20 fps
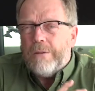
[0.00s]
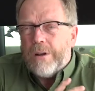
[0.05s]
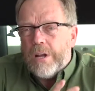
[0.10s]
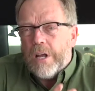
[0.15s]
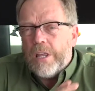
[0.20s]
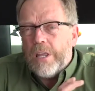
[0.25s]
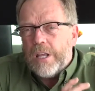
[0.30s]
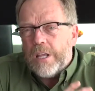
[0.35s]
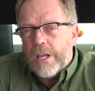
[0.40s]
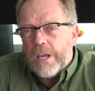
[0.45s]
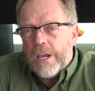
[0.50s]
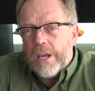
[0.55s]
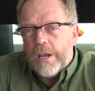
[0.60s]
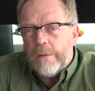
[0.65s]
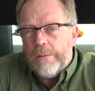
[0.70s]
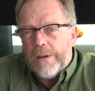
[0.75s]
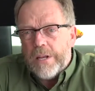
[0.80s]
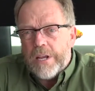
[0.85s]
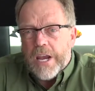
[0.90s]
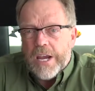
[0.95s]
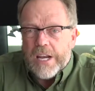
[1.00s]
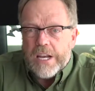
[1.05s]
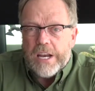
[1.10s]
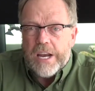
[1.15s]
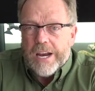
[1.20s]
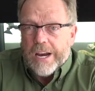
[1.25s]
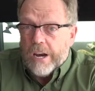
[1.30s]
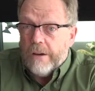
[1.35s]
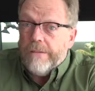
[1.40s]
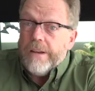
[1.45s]
but nothing that can't be taken
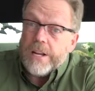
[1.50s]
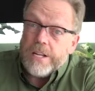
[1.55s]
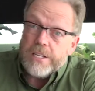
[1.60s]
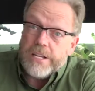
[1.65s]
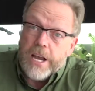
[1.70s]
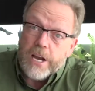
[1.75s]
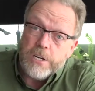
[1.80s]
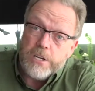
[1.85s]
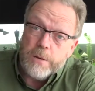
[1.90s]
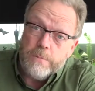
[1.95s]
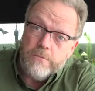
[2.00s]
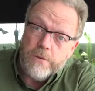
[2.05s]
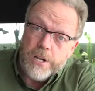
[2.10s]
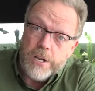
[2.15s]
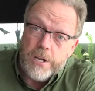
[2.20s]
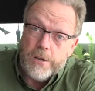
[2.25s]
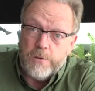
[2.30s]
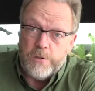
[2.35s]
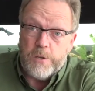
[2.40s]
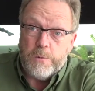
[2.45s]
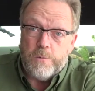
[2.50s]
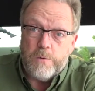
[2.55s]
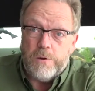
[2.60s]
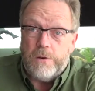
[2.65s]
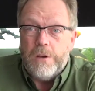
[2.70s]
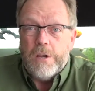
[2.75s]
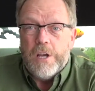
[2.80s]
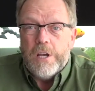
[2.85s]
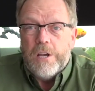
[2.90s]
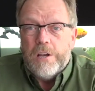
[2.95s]
care of, and it's actually pretty usable,